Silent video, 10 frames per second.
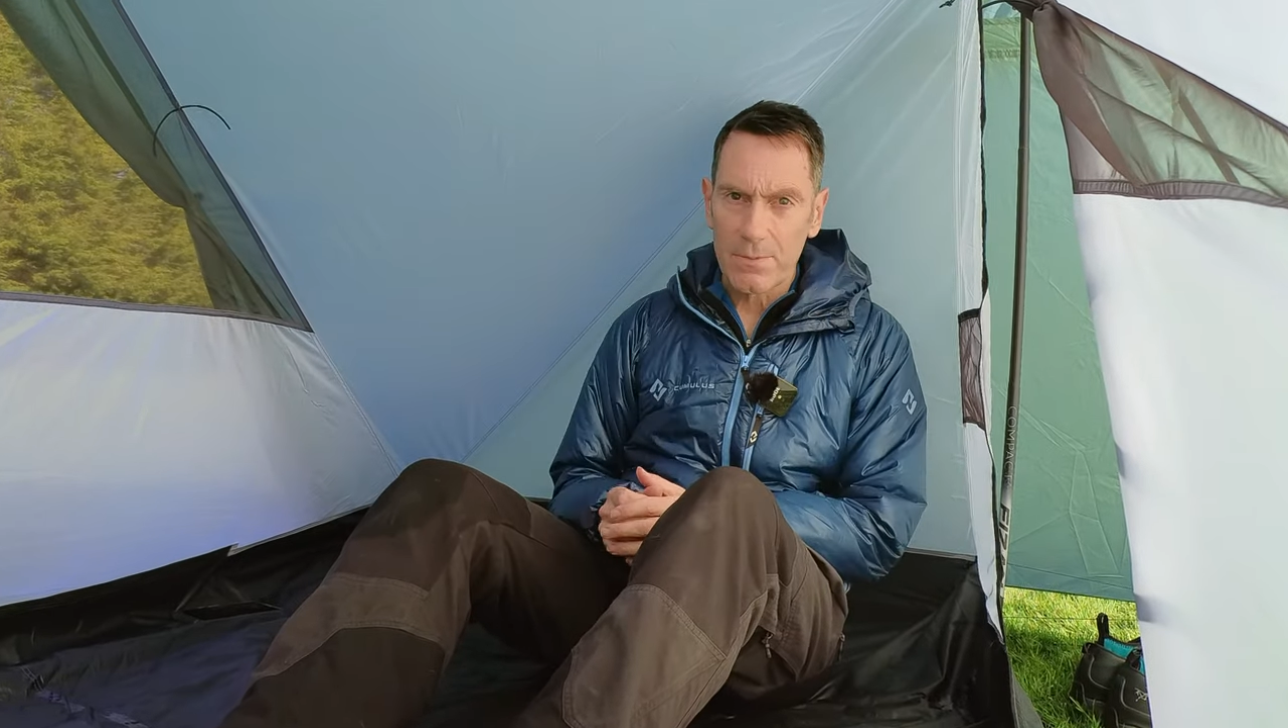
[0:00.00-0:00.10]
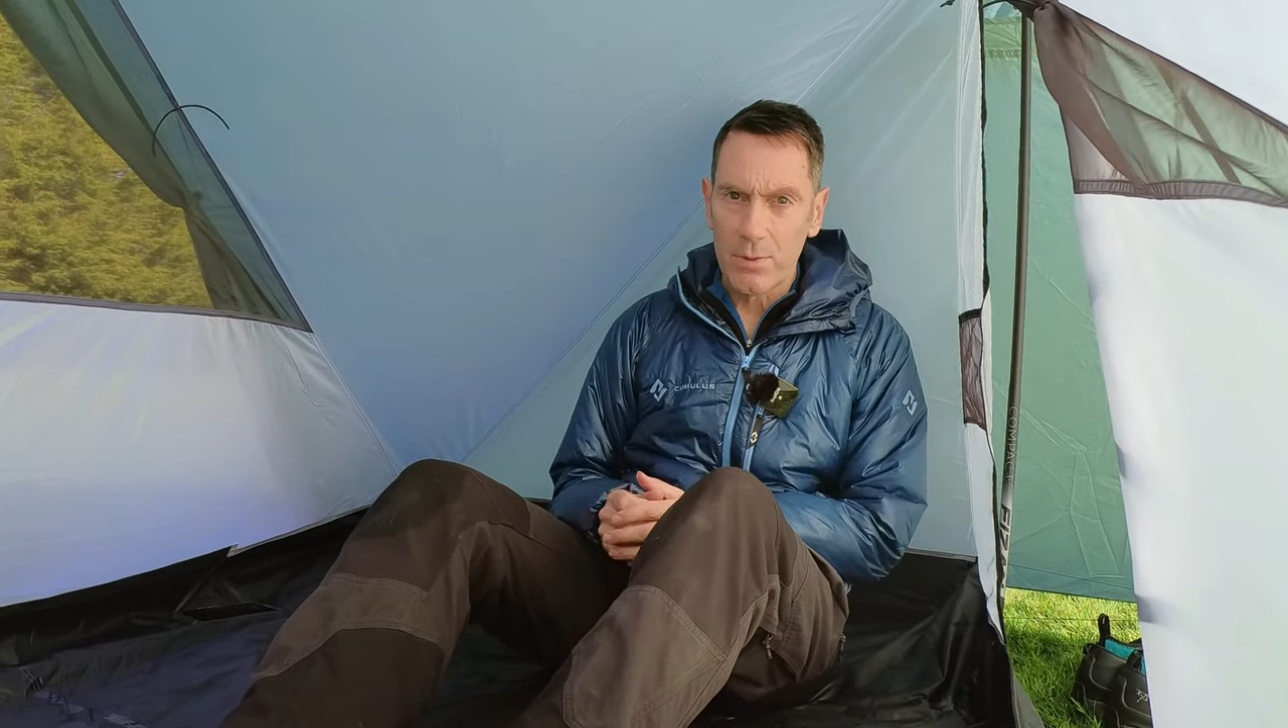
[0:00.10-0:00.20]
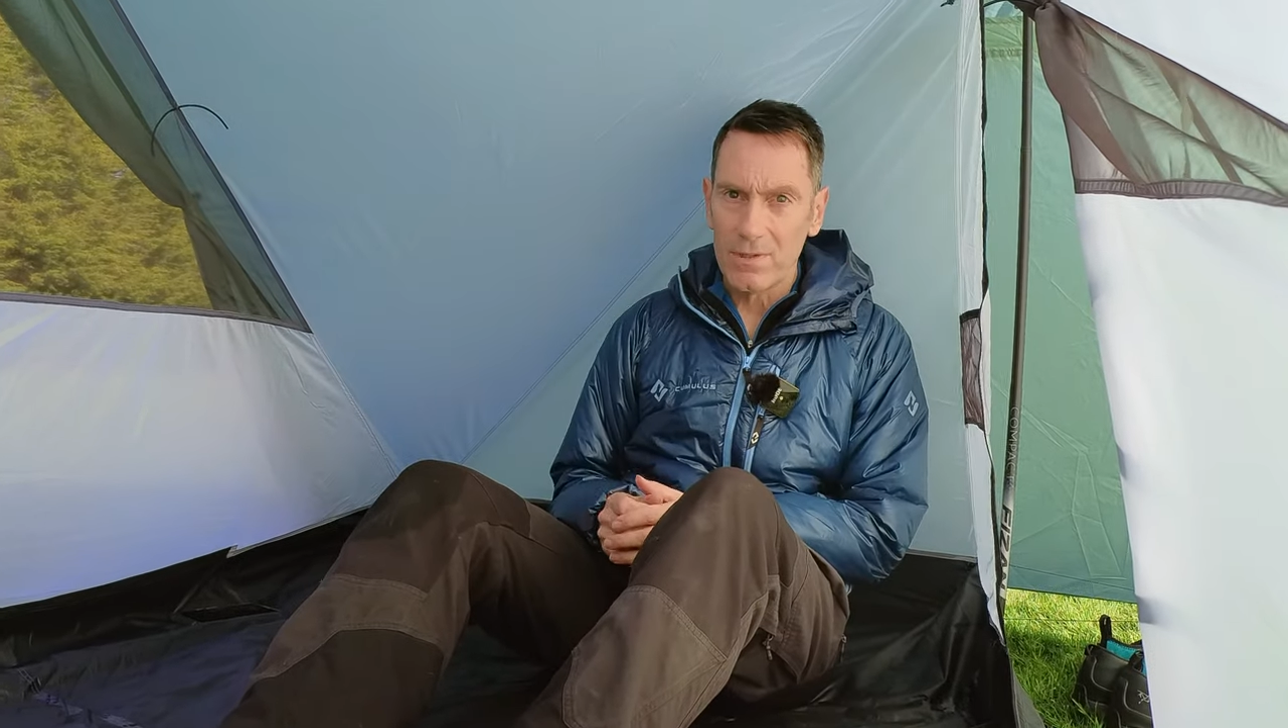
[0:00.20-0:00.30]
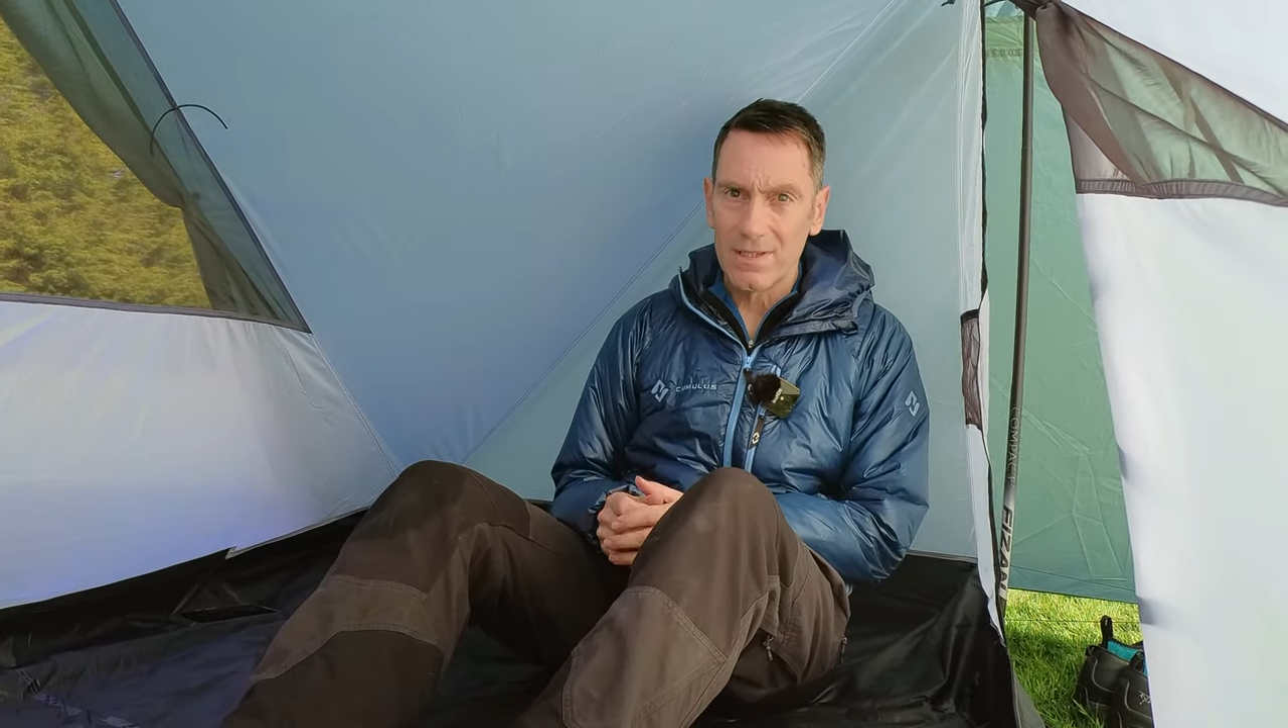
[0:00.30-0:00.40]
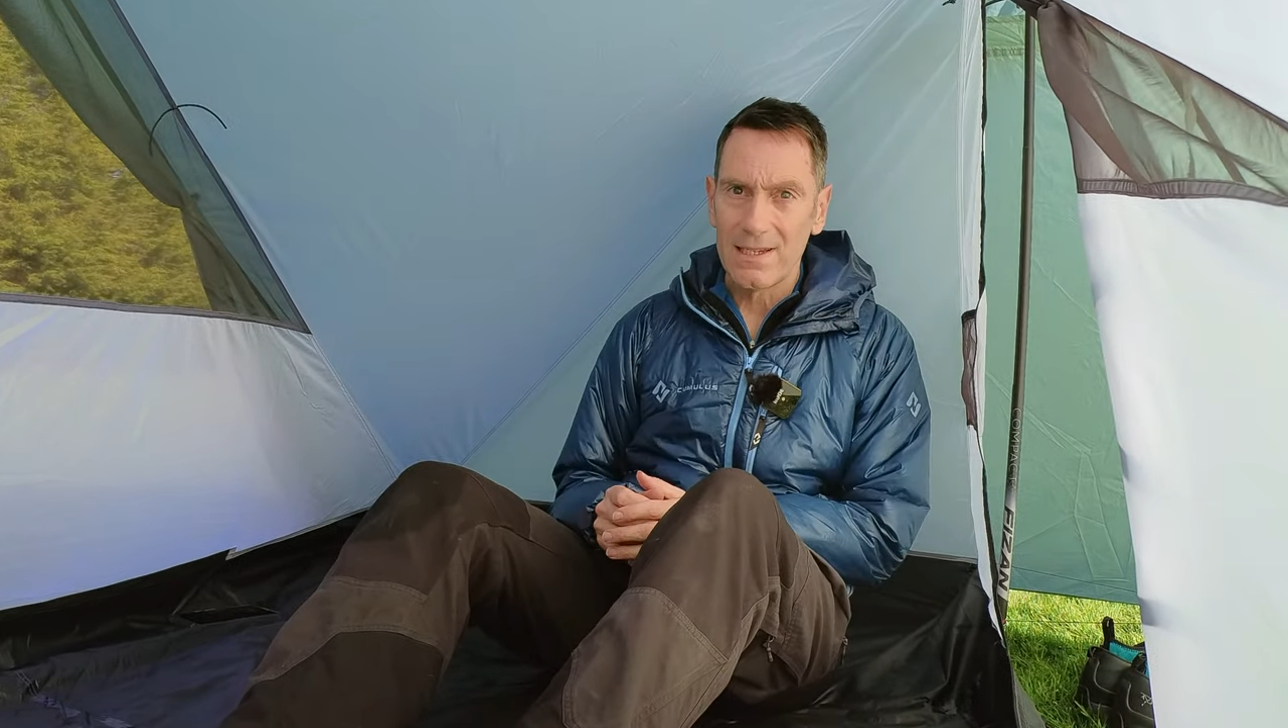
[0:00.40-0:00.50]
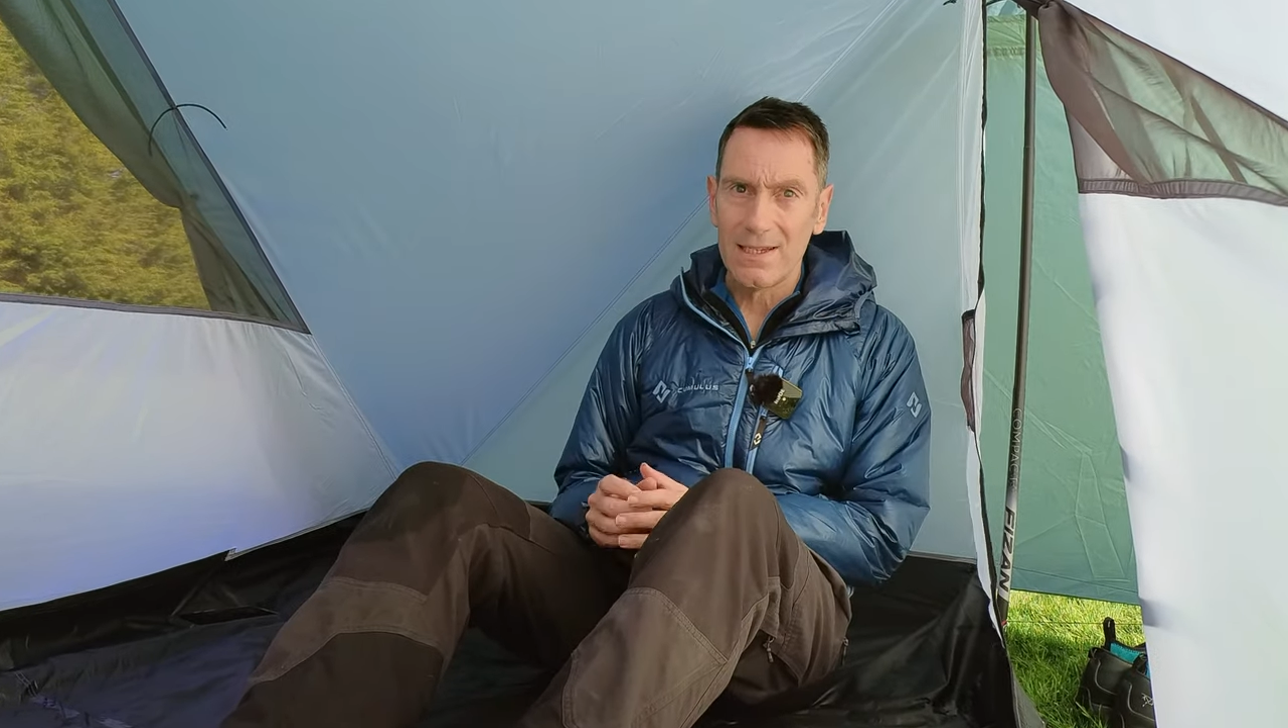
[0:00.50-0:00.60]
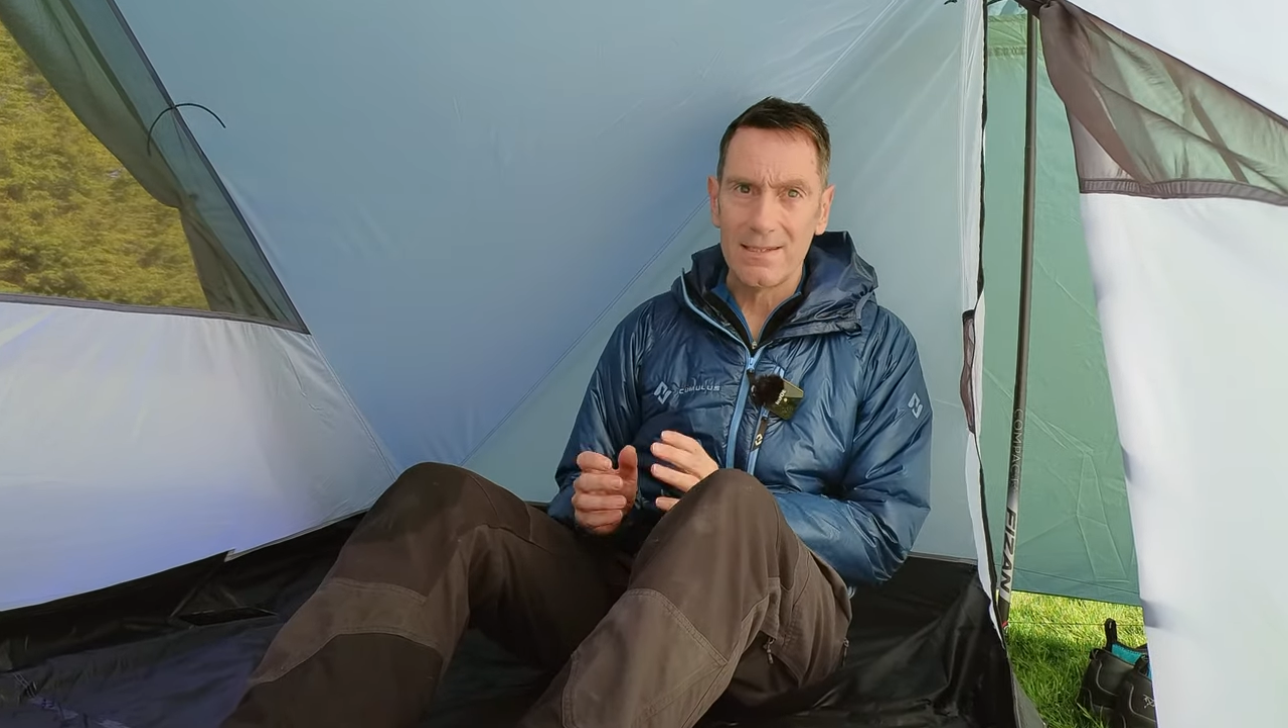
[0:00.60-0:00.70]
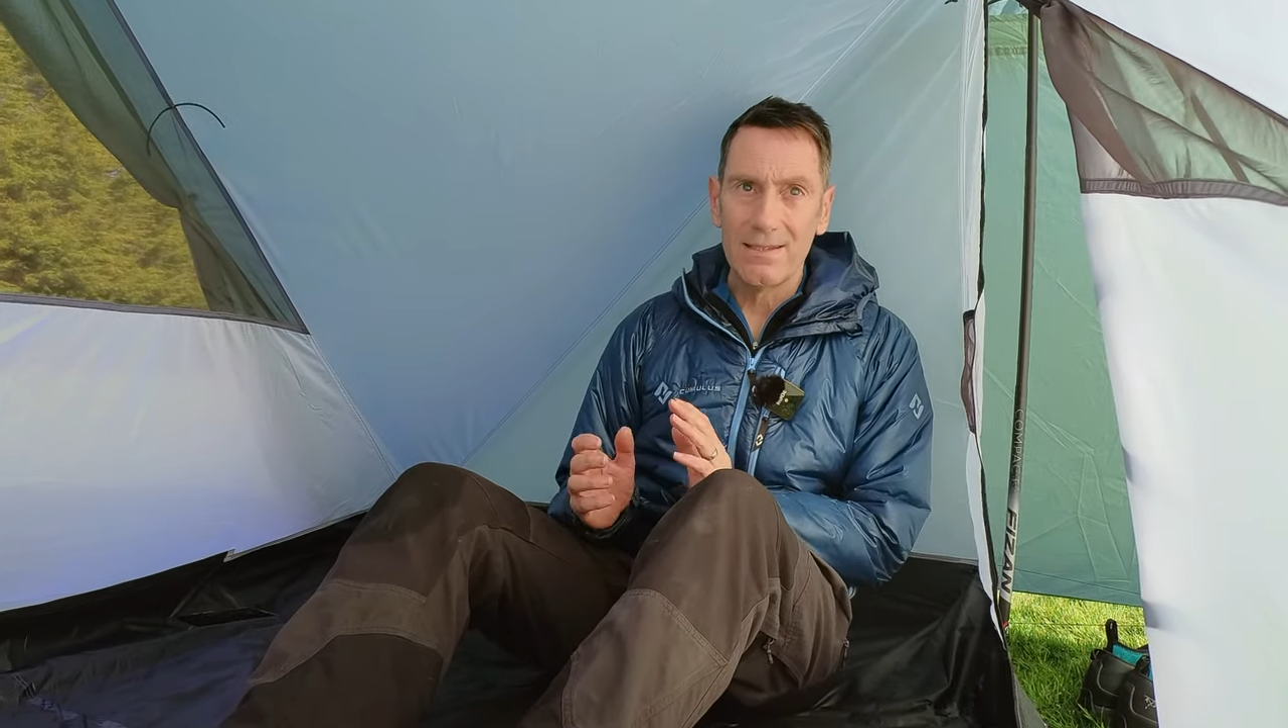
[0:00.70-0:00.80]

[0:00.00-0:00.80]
pole design,